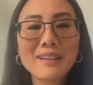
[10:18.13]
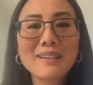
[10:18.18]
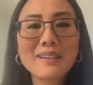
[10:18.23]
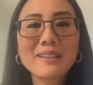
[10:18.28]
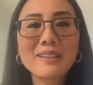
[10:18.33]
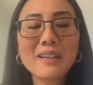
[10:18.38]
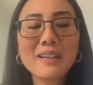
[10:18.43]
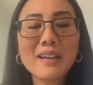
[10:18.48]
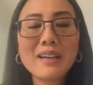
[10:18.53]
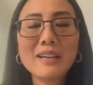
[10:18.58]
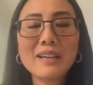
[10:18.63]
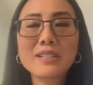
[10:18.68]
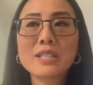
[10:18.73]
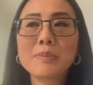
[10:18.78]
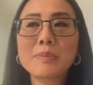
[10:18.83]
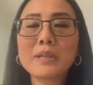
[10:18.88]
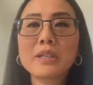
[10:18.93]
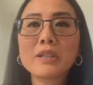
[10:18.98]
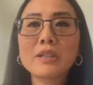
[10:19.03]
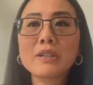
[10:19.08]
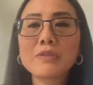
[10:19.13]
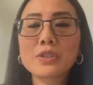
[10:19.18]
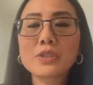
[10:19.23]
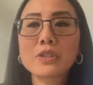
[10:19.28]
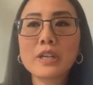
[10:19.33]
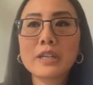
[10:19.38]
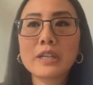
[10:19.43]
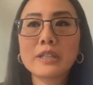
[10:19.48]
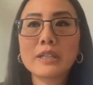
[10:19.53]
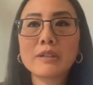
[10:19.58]
Yeah, and speaking of
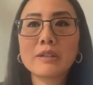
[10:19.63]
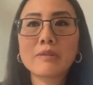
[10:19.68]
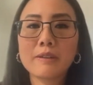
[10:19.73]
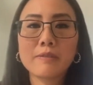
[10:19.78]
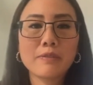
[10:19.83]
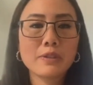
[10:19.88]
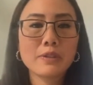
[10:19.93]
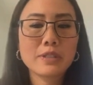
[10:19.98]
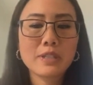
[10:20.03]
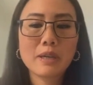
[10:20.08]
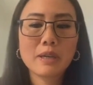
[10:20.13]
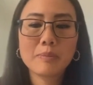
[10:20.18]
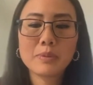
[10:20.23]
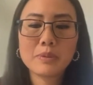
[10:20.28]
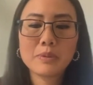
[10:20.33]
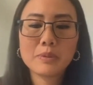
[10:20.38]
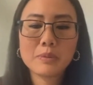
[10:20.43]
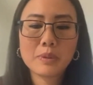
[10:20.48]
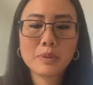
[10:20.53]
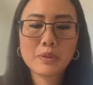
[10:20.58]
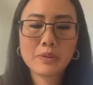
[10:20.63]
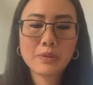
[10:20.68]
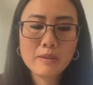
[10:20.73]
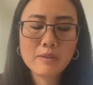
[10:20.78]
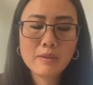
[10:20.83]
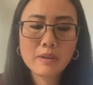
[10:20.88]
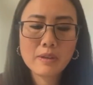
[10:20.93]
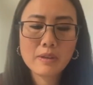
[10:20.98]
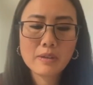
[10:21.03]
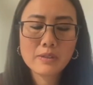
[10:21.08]
training, for example, with
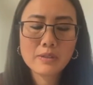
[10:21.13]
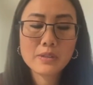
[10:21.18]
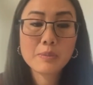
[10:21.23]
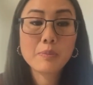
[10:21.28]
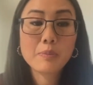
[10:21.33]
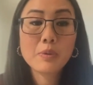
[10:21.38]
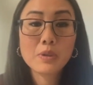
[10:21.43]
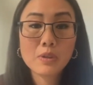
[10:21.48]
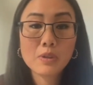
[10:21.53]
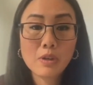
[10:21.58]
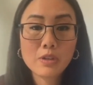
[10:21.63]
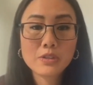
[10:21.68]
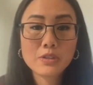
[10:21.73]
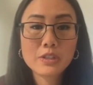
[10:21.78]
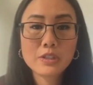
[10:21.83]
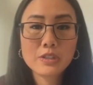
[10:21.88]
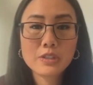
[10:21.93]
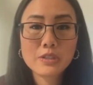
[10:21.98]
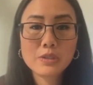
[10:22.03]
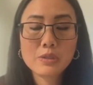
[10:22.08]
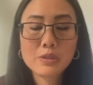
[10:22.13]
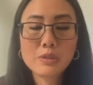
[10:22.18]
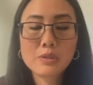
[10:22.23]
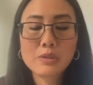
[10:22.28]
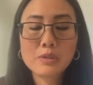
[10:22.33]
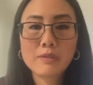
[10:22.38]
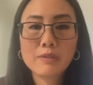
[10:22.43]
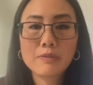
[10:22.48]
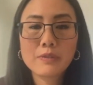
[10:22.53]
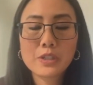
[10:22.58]
SupportLogic's
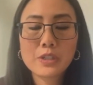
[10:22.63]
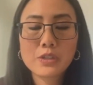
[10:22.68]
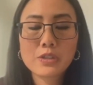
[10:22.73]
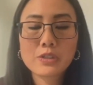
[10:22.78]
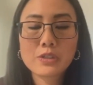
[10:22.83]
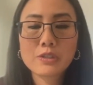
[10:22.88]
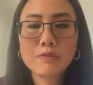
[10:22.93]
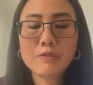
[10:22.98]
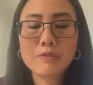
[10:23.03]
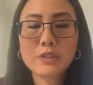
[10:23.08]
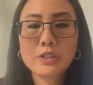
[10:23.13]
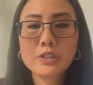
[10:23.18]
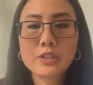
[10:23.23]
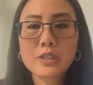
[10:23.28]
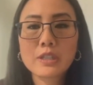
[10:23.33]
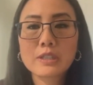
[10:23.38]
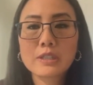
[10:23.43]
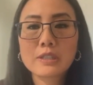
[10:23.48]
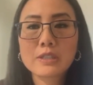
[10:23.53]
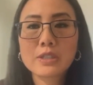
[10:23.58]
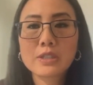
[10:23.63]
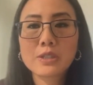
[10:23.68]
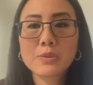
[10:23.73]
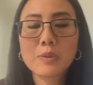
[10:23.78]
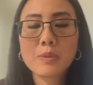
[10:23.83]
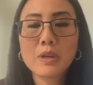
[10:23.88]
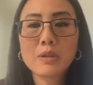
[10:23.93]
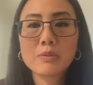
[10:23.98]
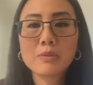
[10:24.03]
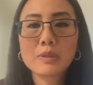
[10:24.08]
features and functionalities as
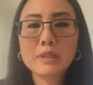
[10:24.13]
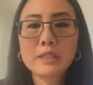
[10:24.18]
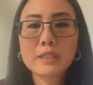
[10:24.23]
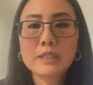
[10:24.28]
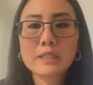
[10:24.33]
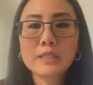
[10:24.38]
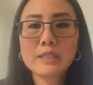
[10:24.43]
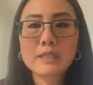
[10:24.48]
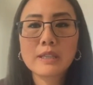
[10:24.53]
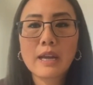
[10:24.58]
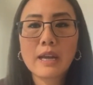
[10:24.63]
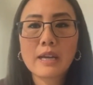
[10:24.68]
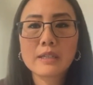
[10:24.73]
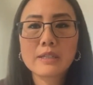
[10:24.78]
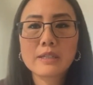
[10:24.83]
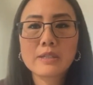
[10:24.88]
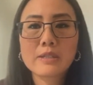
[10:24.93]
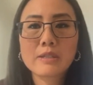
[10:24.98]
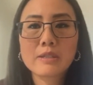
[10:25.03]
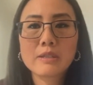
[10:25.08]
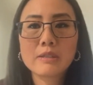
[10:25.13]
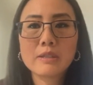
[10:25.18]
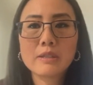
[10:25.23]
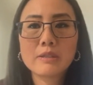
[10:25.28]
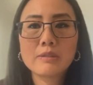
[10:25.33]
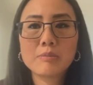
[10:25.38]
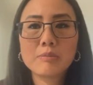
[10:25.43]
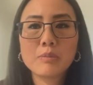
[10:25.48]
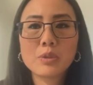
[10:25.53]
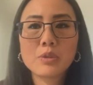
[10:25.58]
well related to that is the
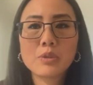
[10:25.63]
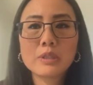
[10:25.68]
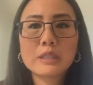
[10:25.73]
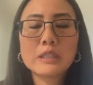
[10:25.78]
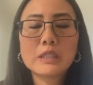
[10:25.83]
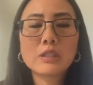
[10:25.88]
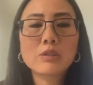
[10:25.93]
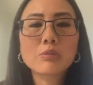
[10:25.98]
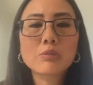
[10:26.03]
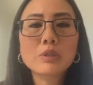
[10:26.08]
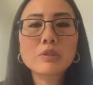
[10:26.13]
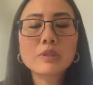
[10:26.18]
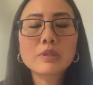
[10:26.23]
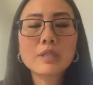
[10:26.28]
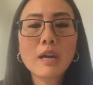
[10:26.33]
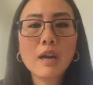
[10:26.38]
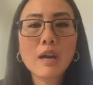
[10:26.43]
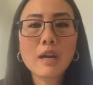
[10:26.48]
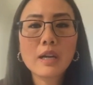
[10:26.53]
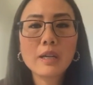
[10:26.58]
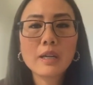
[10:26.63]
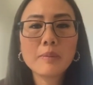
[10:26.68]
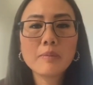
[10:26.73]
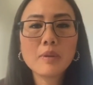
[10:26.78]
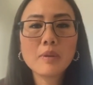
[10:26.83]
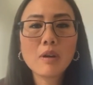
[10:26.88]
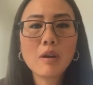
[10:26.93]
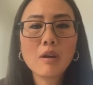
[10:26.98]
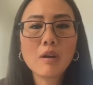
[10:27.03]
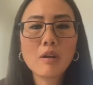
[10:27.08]
more near real time
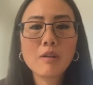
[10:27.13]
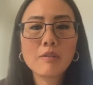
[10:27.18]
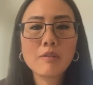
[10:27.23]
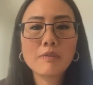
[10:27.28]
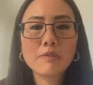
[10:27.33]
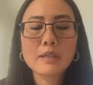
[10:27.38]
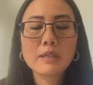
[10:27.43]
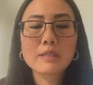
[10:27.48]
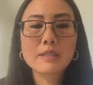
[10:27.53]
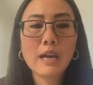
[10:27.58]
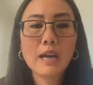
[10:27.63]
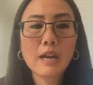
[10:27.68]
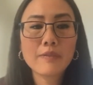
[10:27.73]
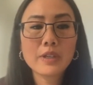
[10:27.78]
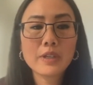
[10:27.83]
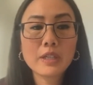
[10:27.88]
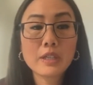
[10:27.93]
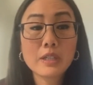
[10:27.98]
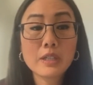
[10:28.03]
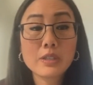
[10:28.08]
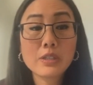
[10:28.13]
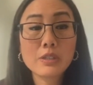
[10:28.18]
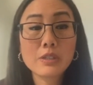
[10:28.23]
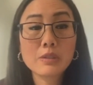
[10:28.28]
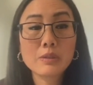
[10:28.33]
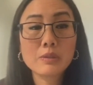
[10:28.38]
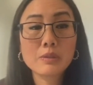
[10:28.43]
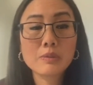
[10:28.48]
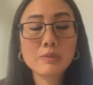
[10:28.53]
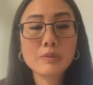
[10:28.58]
of diving
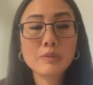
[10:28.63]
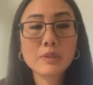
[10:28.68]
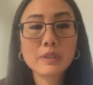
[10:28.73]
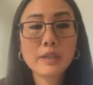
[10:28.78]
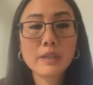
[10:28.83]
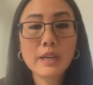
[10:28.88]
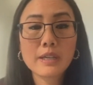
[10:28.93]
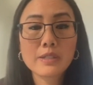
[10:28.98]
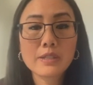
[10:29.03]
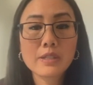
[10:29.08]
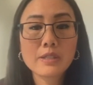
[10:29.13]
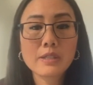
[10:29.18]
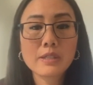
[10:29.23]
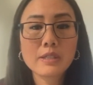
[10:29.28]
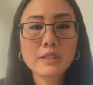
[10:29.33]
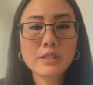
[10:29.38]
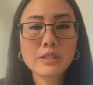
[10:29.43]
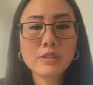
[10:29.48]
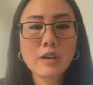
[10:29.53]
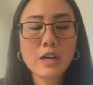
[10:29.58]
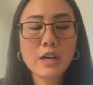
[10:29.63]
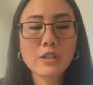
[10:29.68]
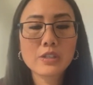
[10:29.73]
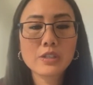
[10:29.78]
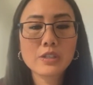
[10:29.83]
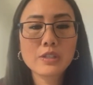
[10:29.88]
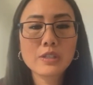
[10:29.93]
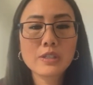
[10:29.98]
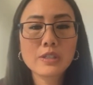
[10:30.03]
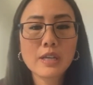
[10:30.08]
into the cases and
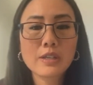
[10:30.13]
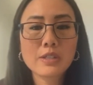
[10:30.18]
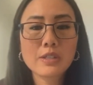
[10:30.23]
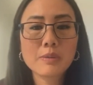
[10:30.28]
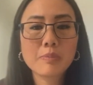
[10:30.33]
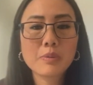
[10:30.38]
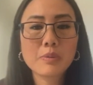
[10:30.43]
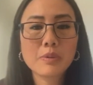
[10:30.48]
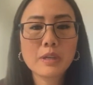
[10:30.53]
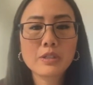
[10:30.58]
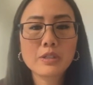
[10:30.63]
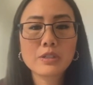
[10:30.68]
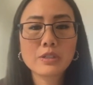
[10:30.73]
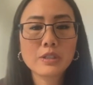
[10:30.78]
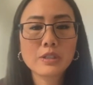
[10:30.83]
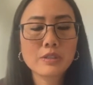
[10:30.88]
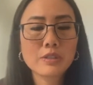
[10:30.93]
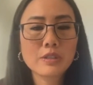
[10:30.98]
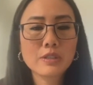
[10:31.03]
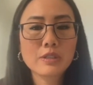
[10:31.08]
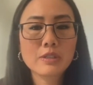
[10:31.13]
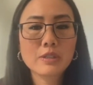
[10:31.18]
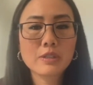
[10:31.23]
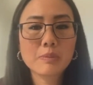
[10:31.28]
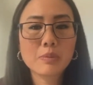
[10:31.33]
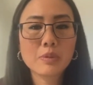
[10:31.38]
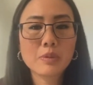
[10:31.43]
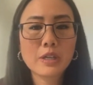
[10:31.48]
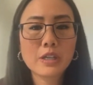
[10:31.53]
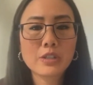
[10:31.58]
interactions that support engineers and
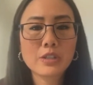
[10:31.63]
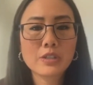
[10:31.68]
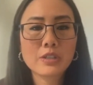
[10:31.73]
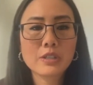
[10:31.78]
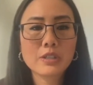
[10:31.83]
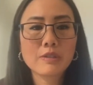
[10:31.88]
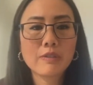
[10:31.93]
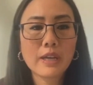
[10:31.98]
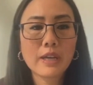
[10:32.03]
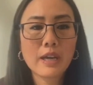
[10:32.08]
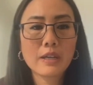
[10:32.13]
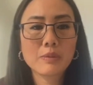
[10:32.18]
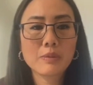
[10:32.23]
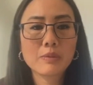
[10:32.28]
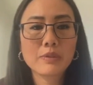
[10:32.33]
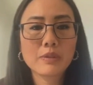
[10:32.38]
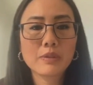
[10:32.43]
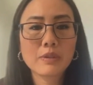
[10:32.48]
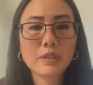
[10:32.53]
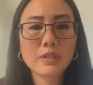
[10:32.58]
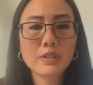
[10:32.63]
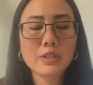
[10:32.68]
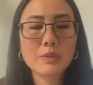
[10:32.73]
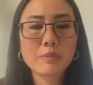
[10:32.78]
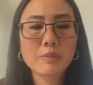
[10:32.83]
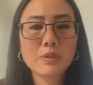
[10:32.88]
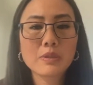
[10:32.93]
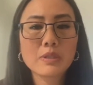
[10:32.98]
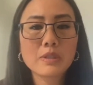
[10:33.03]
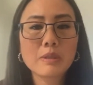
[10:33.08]
support agents have had with their
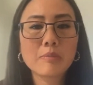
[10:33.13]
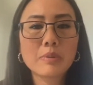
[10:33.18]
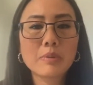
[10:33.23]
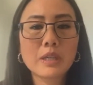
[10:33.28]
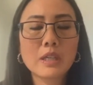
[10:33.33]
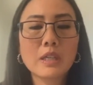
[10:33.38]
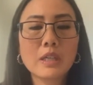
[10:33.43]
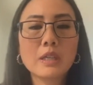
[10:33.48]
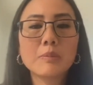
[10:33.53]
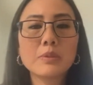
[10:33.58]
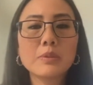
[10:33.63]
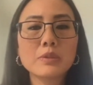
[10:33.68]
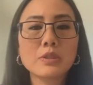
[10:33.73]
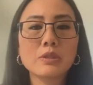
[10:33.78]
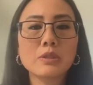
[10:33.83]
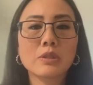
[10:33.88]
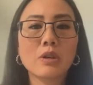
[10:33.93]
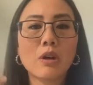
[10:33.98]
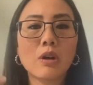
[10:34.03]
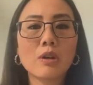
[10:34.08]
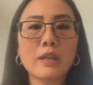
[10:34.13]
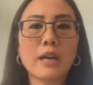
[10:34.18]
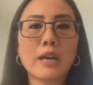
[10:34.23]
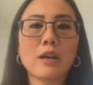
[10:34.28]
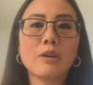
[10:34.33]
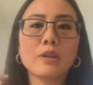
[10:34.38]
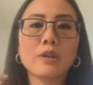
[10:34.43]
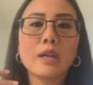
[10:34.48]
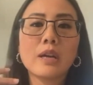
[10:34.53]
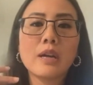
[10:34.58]
customers and being able to call
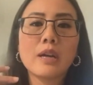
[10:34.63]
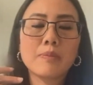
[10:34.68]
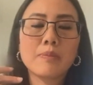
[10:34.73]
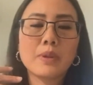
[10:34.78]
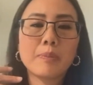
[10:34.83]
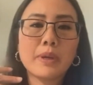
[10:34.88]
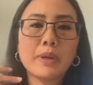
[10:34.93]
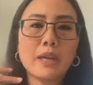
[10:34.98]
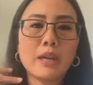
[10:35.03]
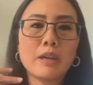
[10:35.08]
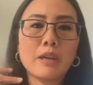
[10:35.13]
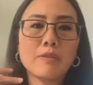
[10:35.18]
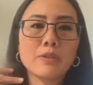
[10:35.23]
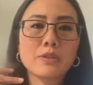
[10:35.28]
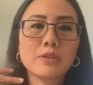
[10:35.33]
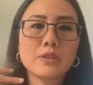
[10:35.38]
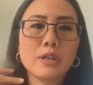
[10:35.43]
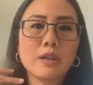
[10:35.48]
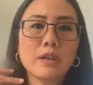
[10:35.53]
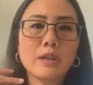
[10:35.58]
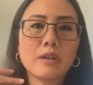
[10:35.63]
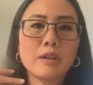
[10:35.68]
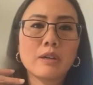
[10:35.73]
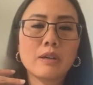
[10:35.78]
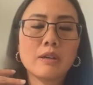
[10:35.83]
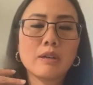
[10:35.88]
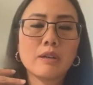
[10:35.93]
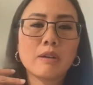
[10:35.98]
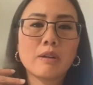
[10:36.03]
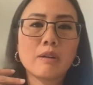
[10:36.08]
out the behaviors that
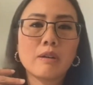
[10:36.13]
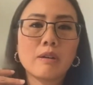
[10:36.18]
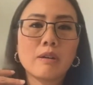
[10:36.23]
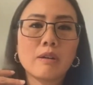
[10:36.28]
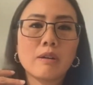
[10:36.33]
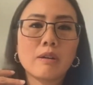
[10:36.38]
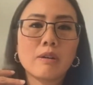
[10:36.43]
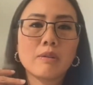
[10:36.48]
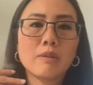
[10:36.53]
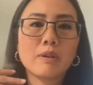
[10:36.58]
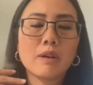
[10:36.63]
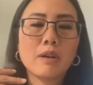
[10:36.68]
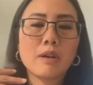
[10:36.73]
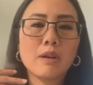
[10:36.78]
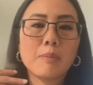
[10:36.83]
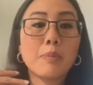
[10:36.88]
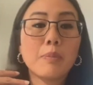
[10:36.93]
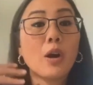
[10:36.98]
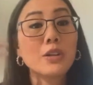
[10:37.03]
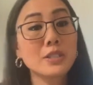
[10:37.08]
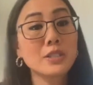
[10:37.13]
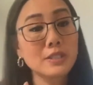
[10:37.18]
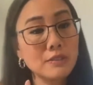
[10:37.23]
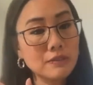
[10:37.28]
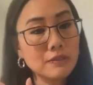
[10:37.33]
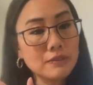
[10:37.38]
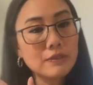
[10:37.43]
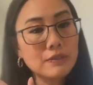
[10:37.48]
are positive